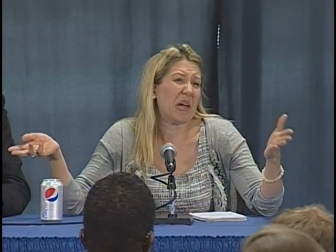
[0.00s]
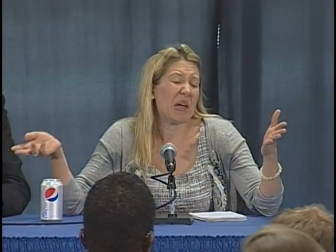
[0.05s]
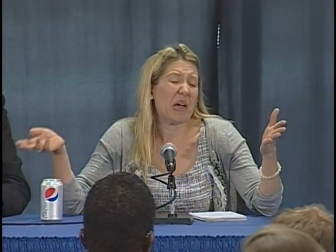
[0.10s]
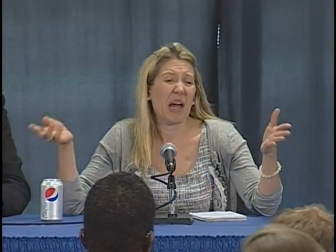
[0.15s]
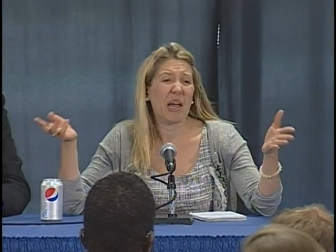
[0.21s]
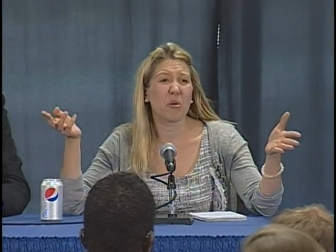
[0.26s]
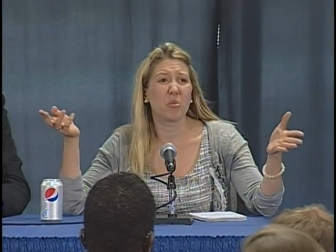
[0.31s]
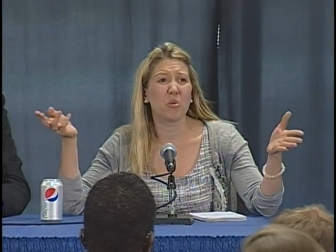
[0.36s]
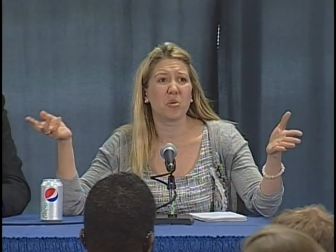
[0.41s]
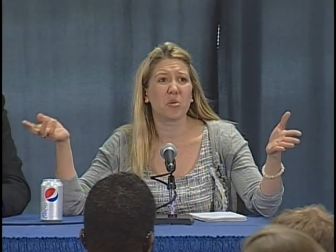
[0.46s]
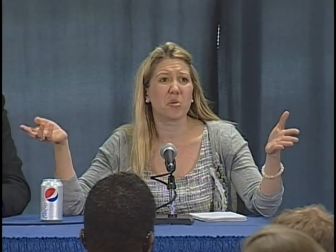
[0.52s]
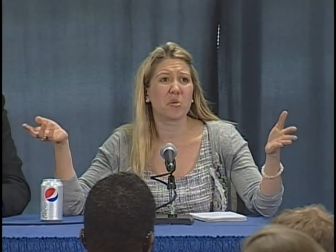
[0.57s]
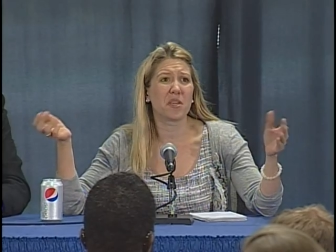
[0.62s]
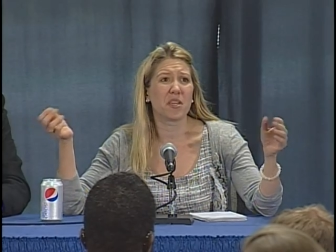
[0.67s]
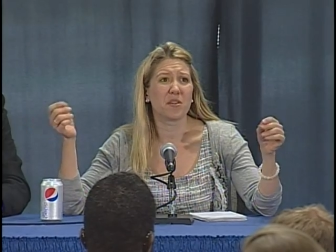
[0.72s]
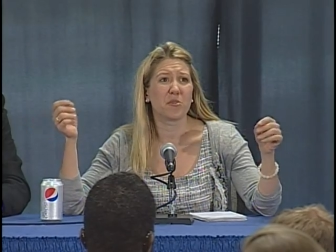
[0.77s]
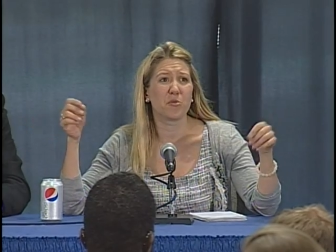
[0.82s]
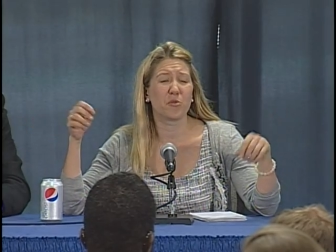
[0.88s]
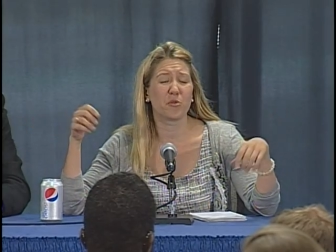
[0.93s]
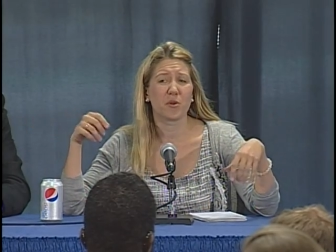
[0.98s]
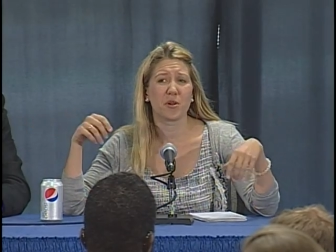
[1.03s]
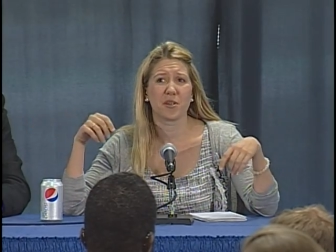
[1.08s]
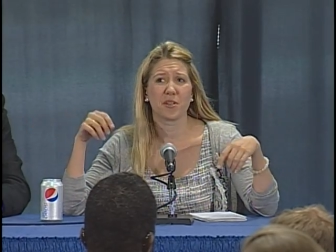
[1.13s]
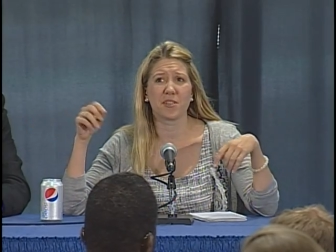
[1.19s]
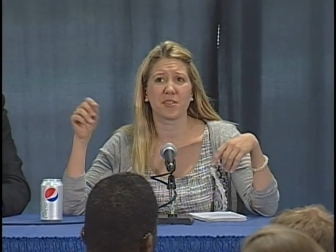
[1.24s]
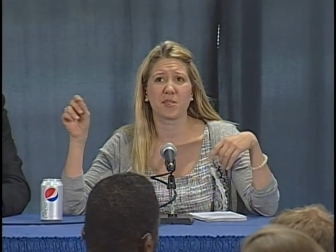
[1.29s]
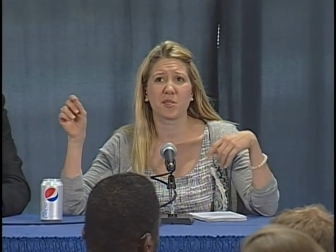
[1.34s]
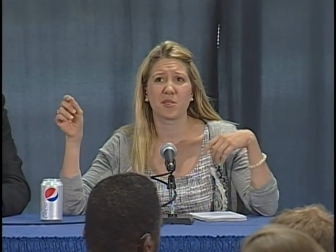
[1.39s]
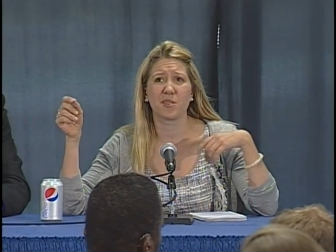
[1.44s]
I will give
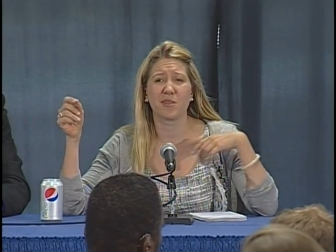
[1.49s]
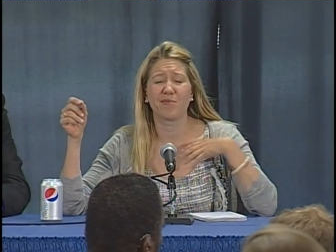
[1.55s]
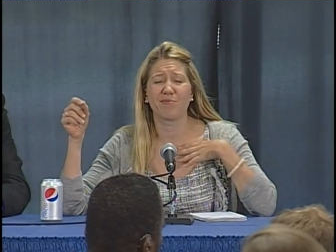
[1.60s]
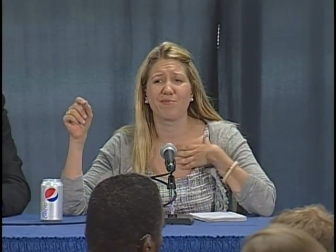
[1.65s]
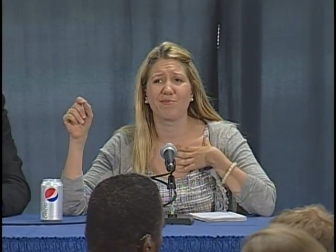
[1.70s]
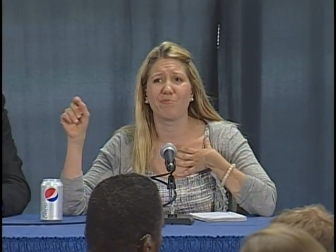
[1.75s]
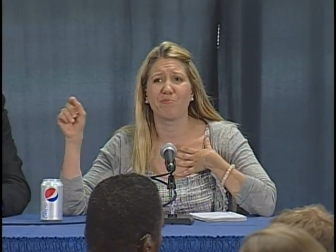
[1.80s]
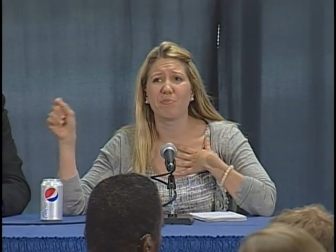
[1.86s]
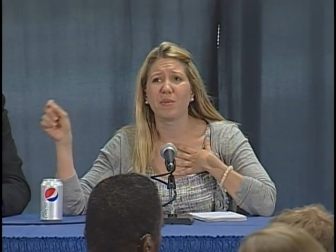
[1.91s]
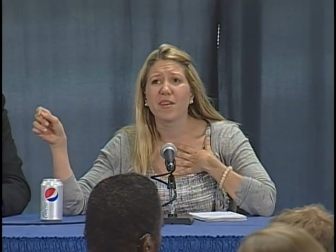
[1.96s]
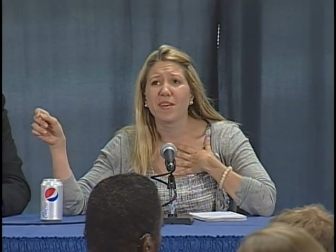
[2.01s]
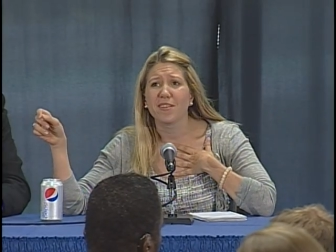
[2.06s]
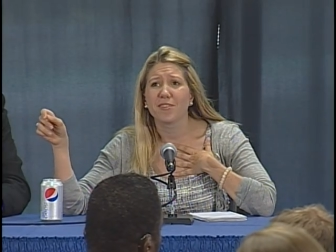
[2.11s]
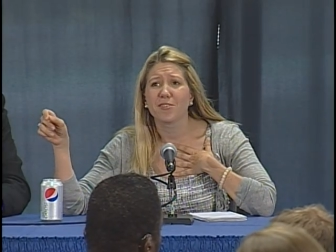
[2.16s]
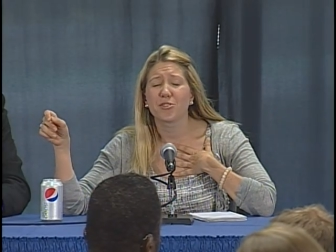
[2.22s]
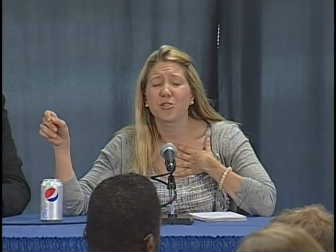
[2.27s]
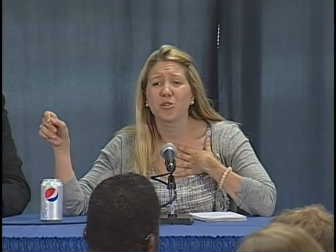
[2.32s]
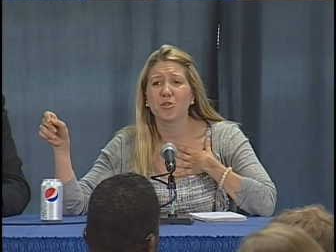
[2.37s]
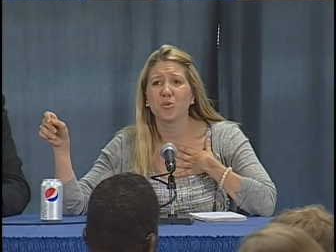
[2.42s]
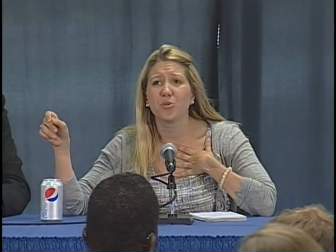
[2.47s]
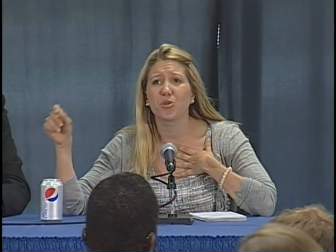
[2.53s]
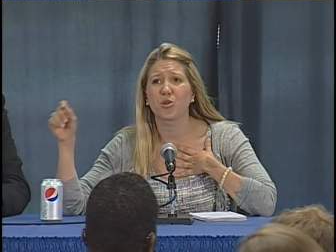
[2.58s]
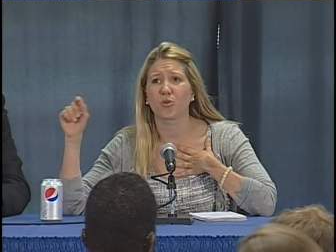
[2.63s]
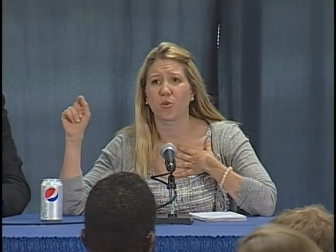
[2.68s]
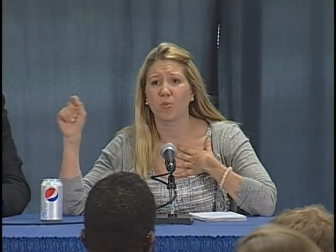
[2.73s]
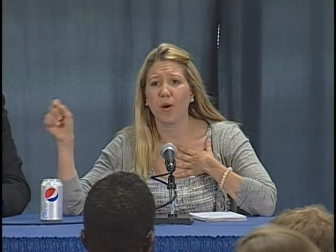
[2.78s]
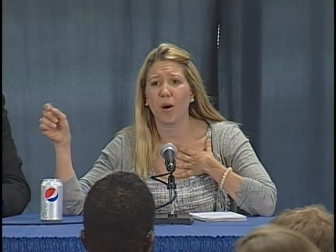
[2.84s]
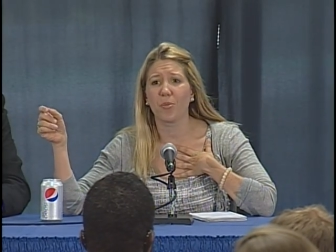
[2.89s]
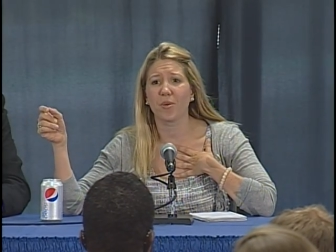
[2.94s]
a bit to the
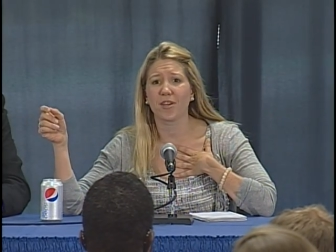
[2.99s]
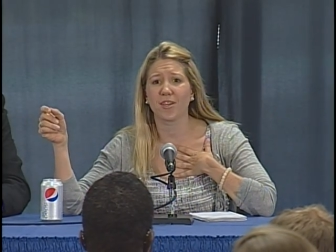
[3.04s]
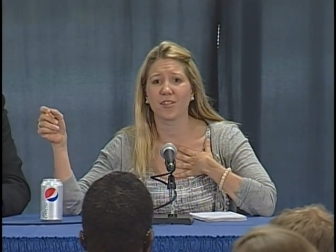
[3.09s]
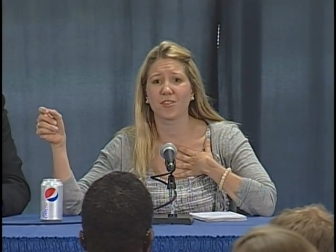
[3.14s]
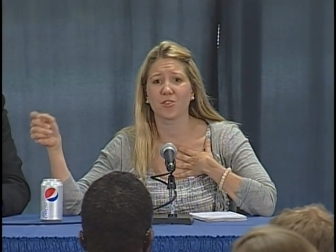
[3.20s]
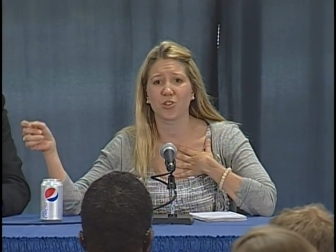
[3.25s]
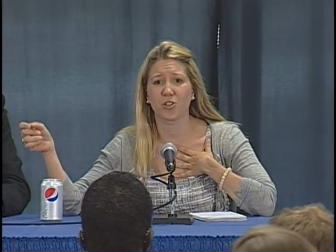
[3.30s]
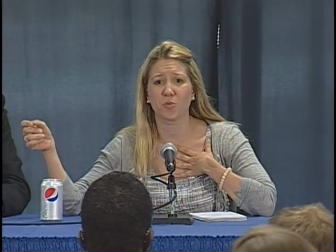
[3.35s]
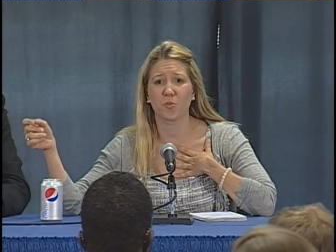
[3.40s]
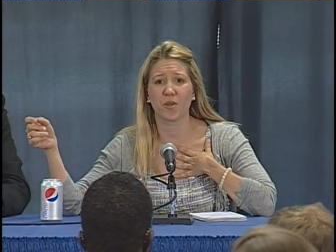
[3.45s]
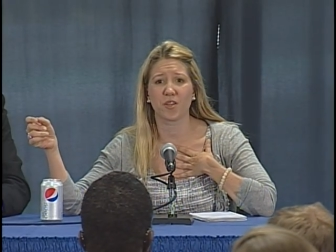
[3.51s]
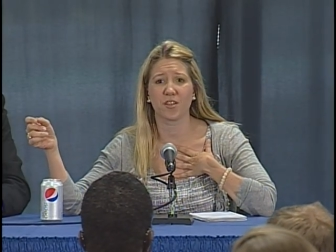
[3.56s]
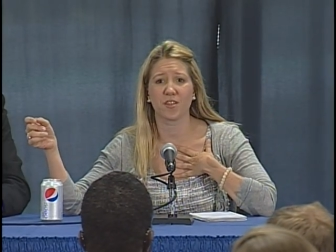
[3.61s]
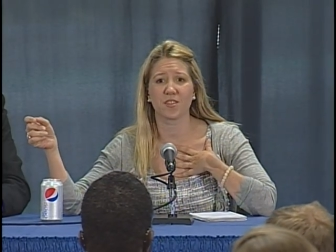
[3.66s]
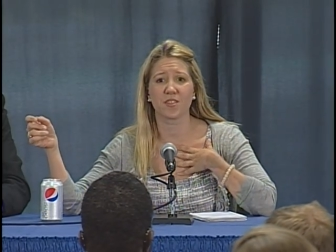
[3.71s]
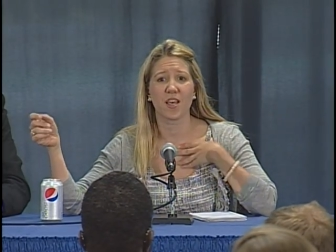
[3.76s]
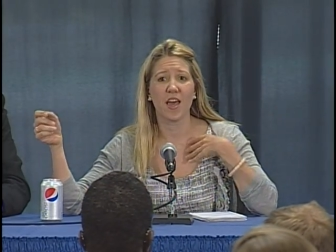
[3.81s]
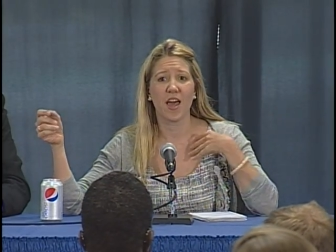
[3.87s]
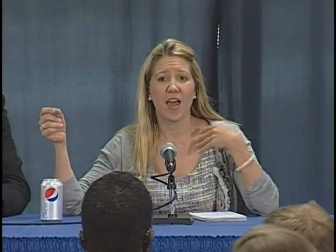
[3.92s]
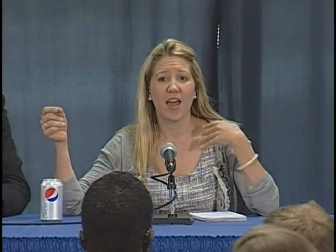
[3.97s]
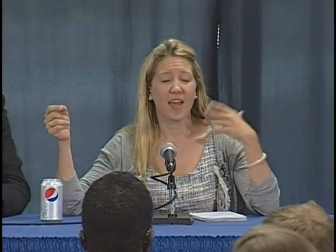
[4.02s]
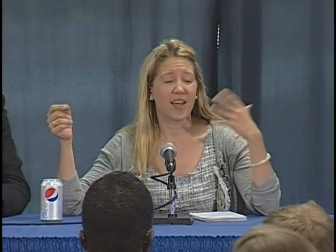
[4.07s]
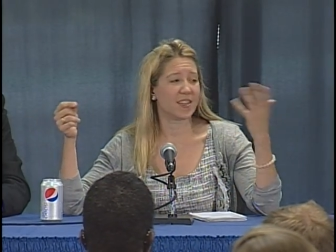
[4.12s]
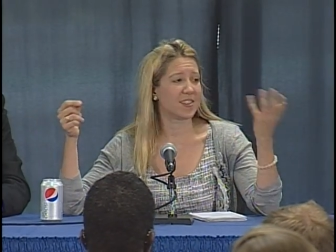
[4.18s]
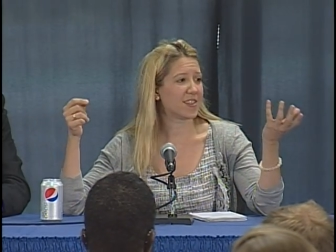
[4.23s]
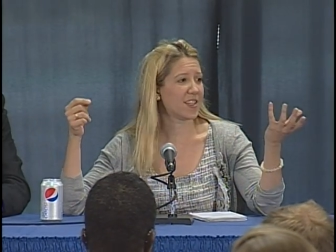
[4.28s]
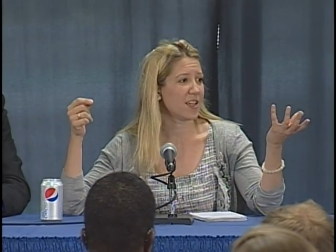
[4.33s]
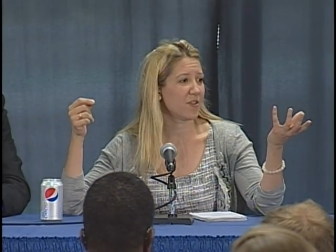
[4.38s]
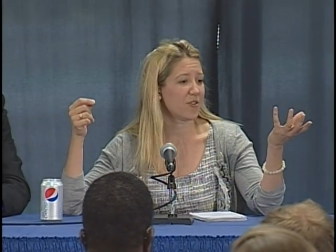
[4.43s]
Republicans just because, as
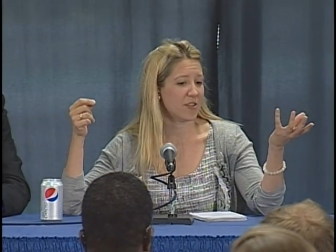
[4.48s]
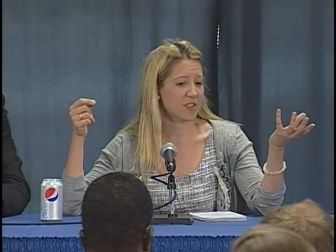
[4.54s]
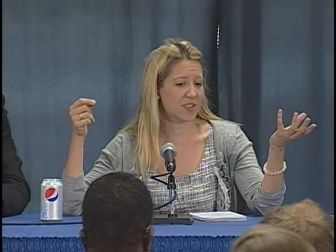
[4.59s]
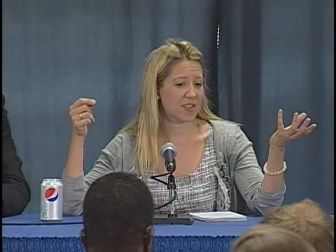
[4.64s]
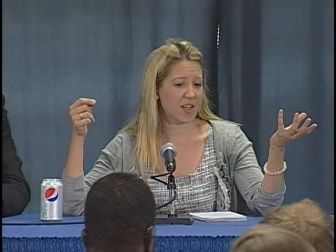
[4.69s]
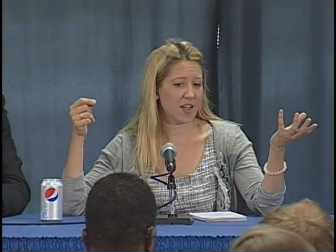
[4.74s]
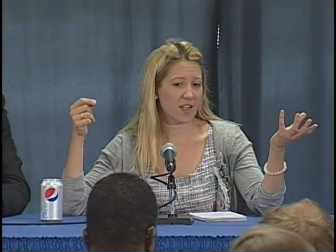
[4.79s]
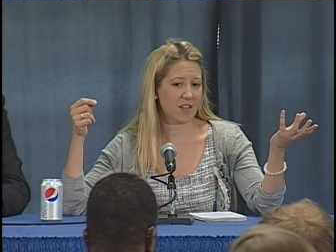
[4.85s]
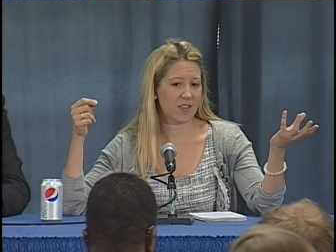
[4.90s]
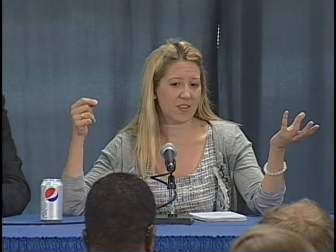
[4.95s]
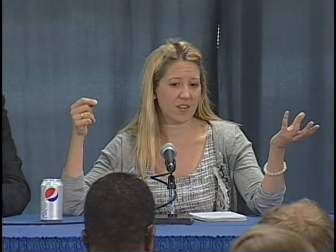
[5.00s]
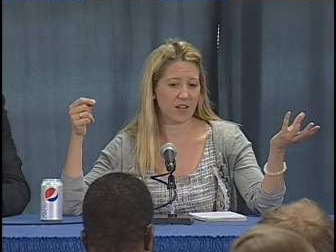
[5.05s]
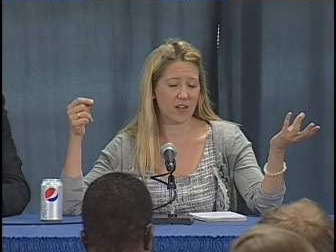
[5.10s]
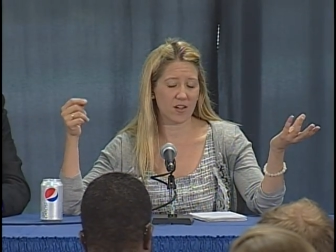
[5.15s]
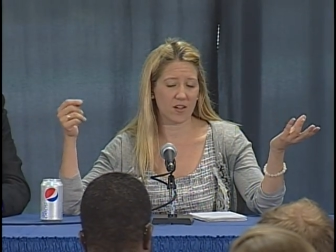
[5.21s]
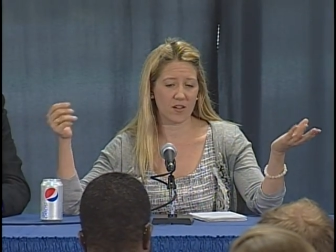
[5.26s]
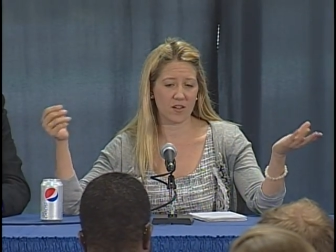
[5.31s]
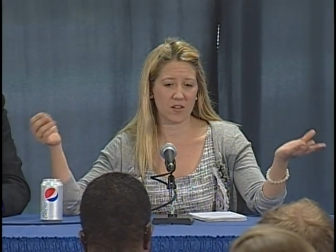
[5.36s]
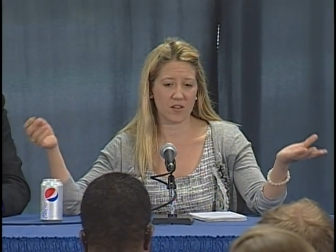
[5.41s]
Dave had said, the